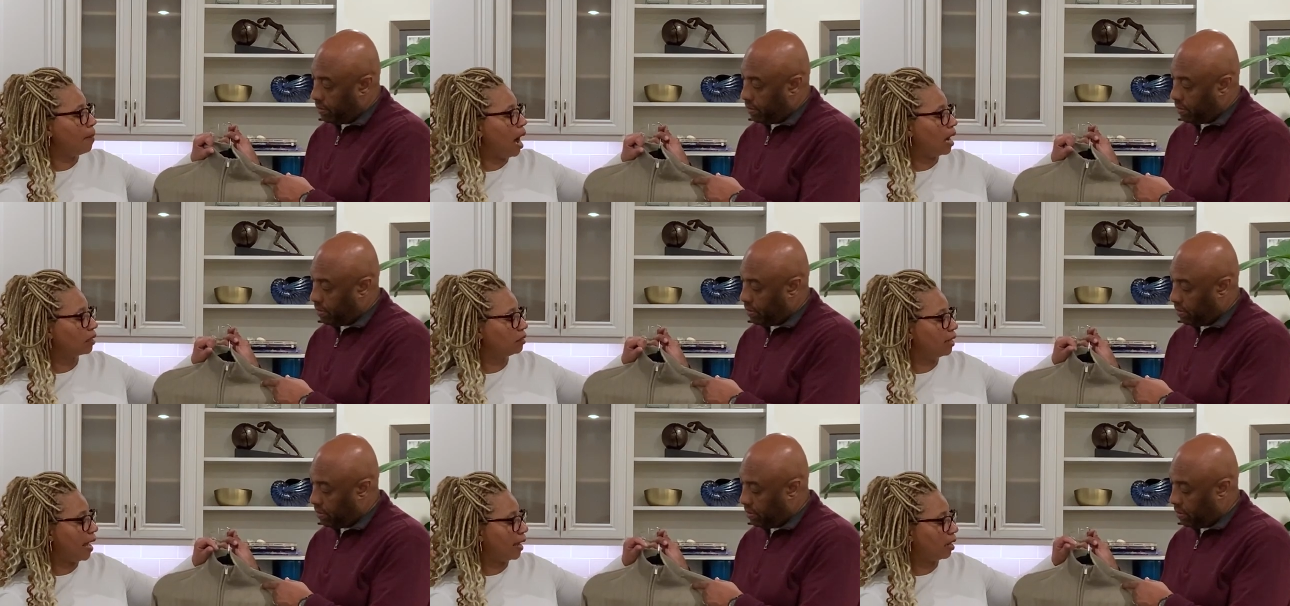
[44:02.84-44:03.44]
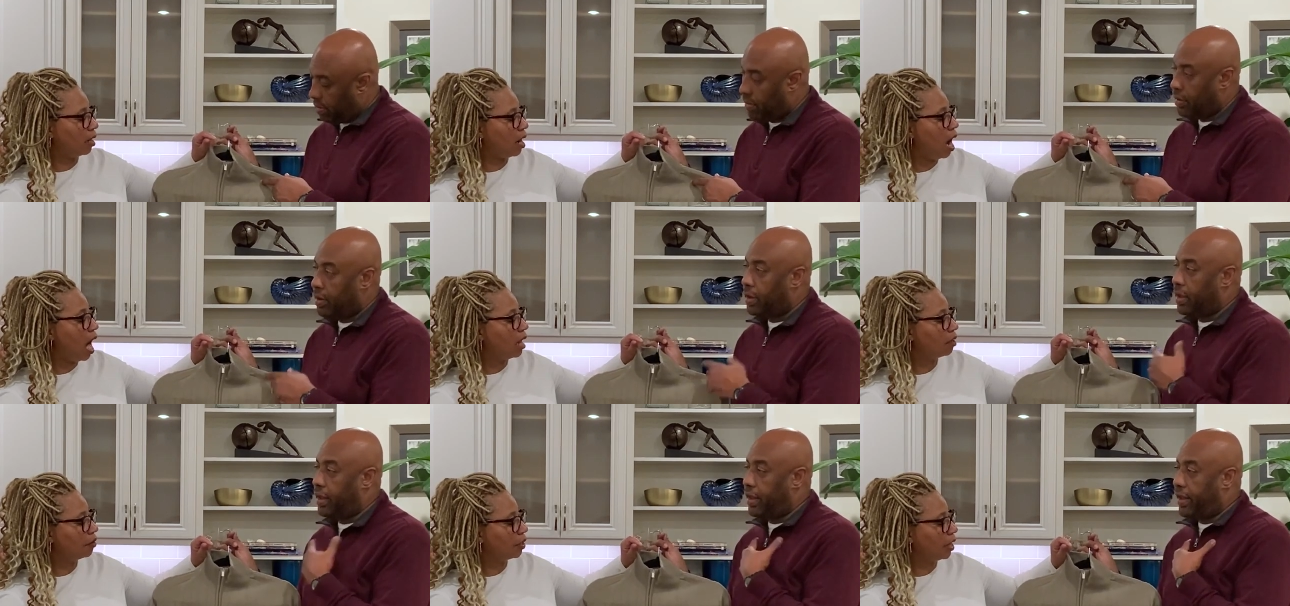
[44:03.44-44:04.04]
Speaker 1: mock neck
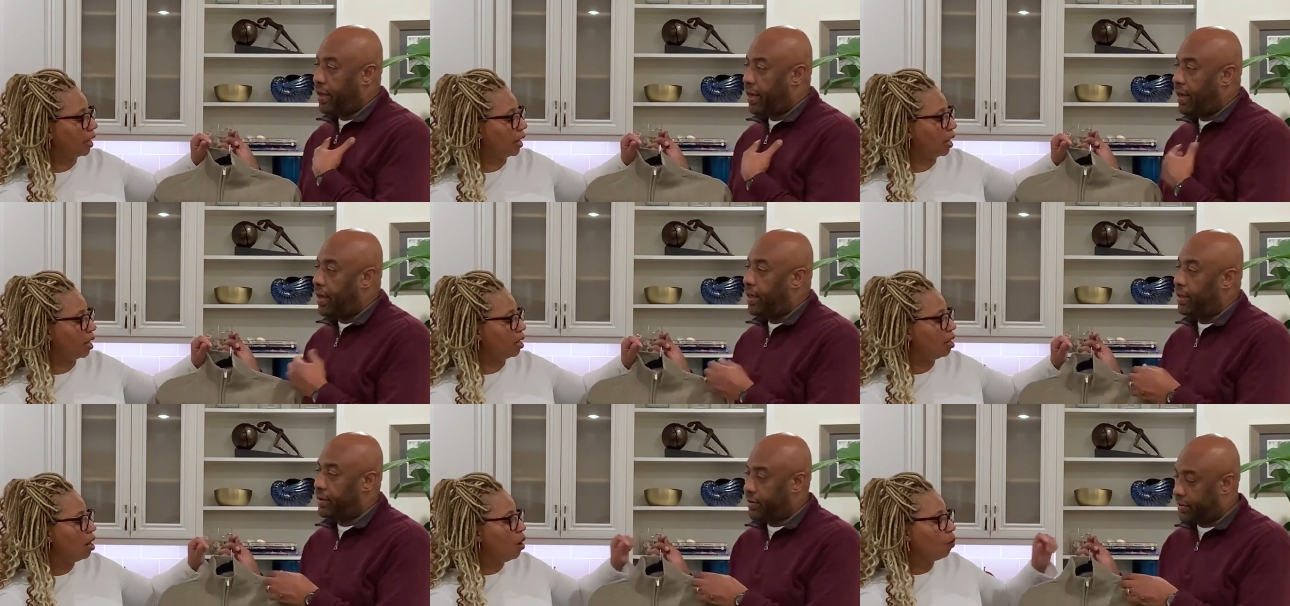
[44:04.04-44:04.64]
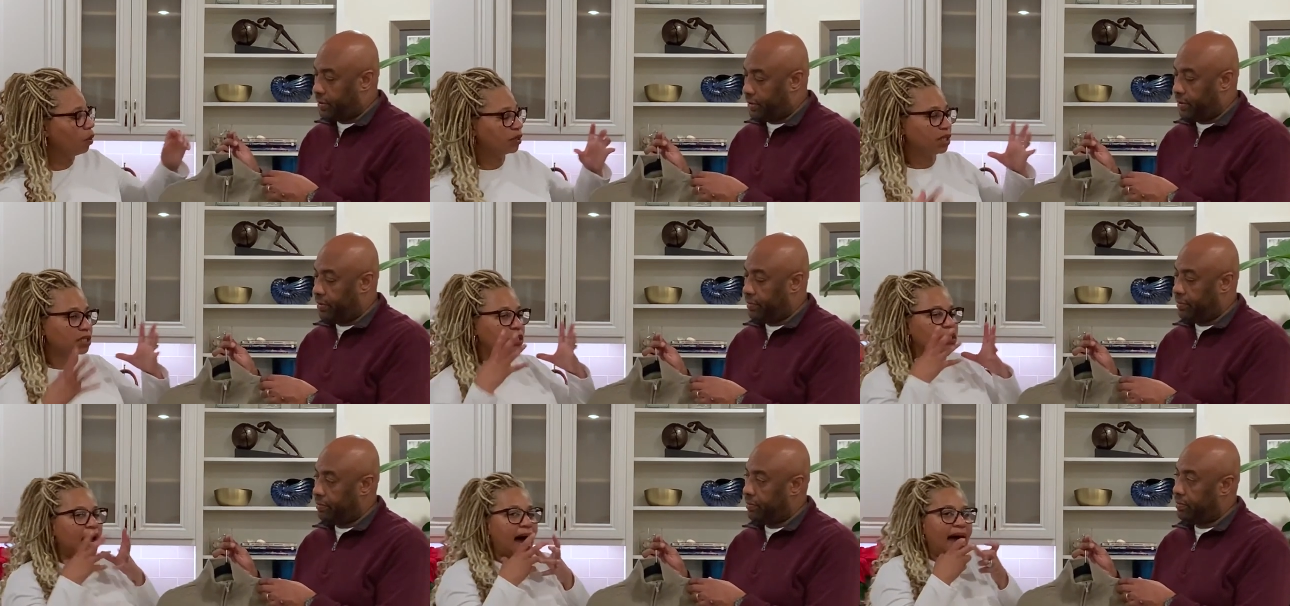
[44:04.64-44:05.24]
collar yes. here with
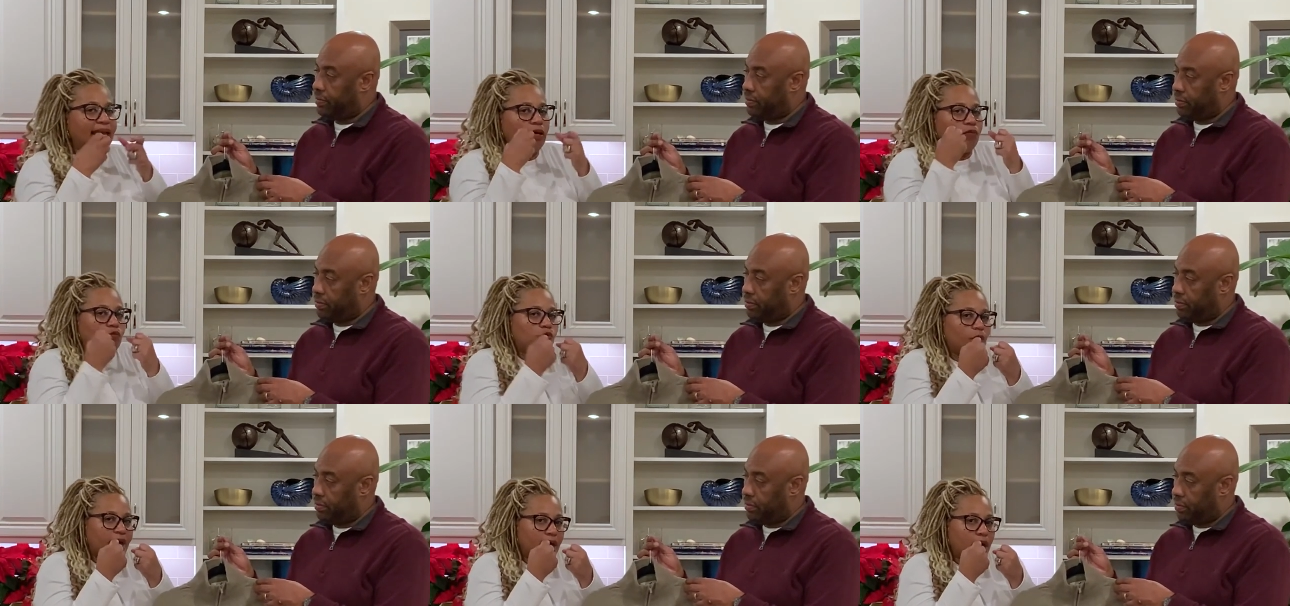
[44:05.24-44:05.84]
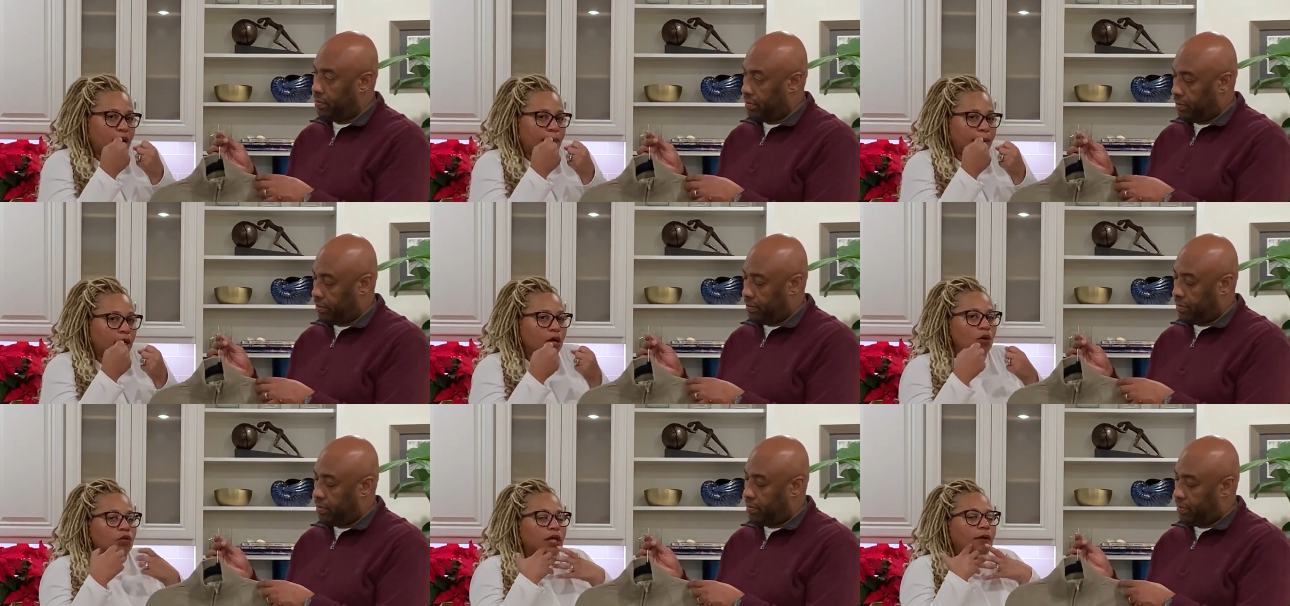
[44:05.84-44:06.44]
the tight rib
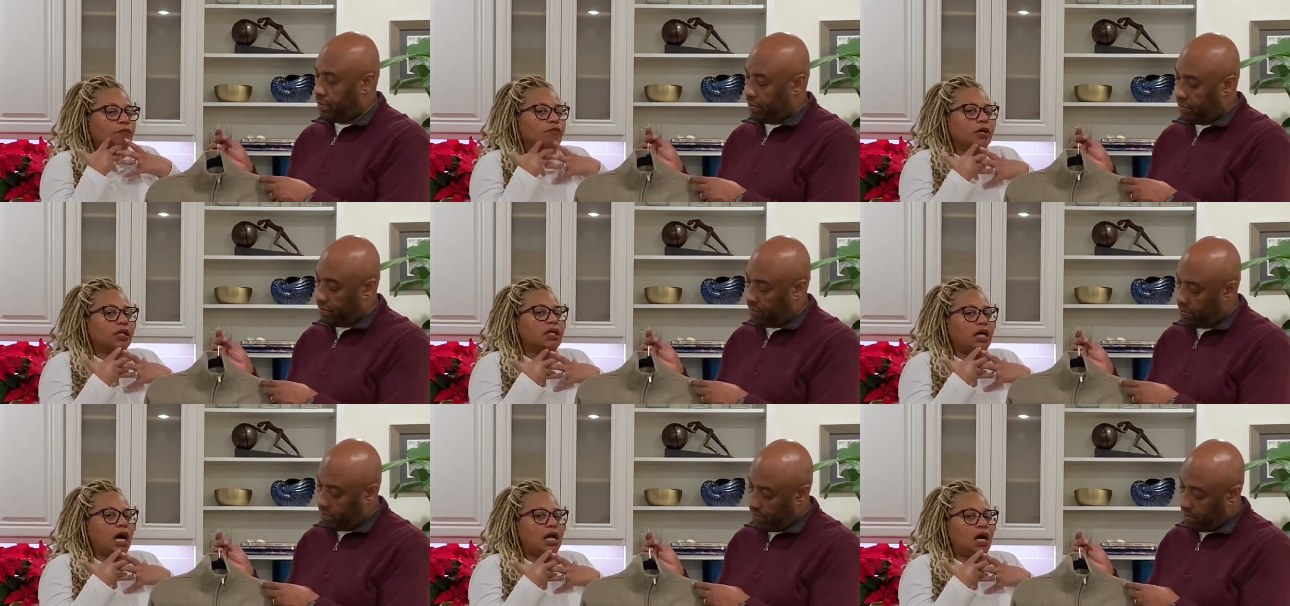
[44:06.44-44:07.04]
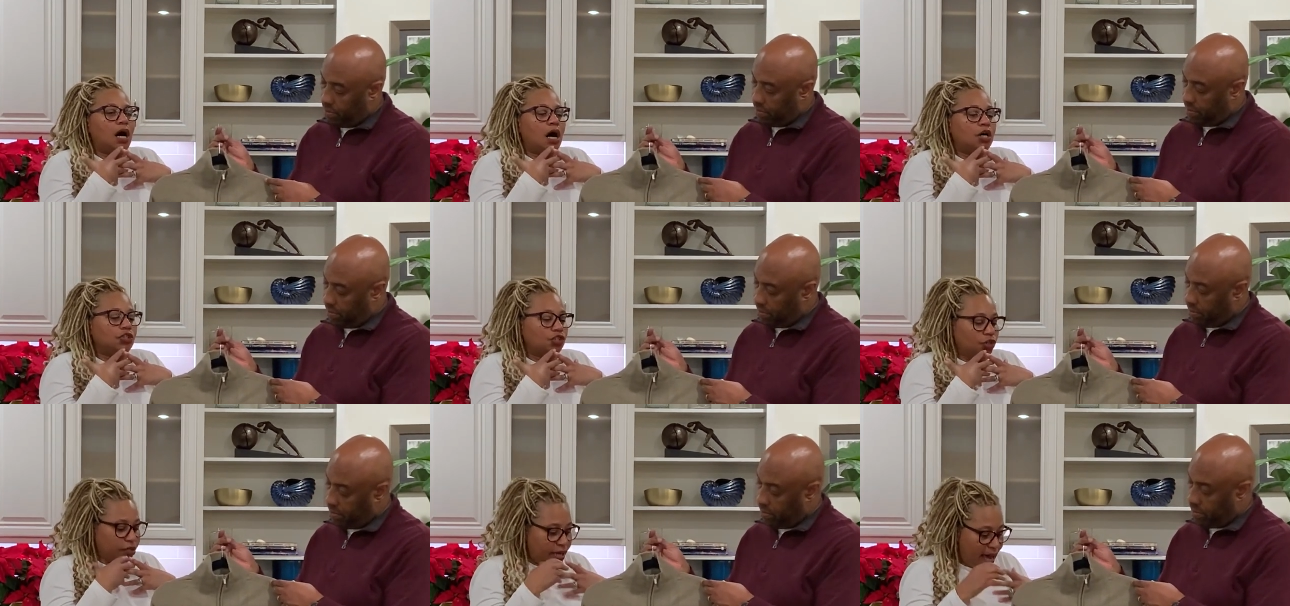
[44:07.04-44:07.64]
that really kind of
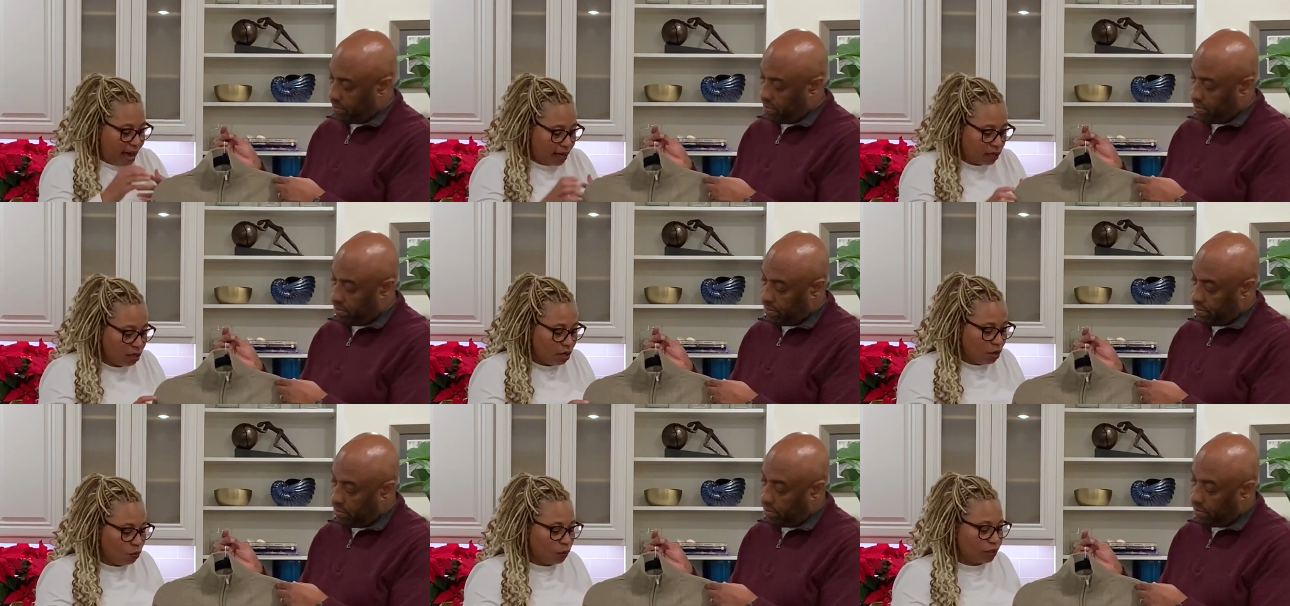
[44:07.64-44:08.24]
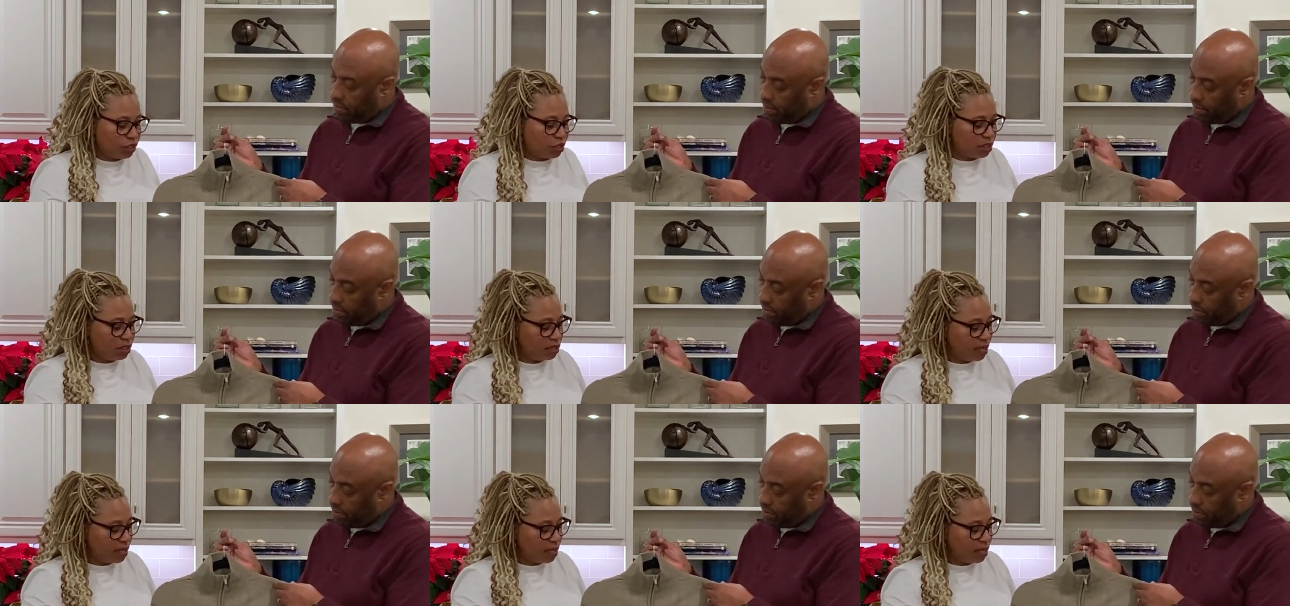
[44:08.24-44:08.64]
hugs your neck, which is